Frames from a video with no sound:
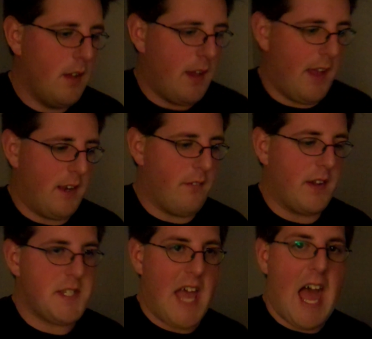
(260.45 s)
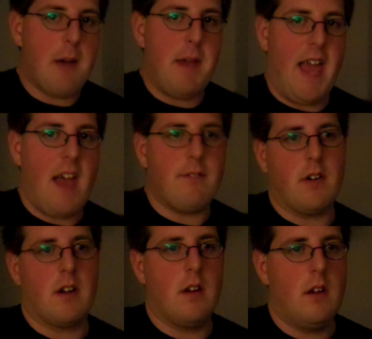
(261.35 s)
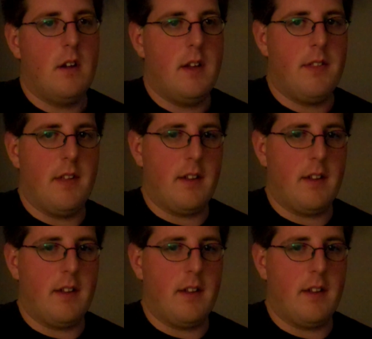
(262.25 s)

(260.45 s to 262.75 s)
And if I tab ever, the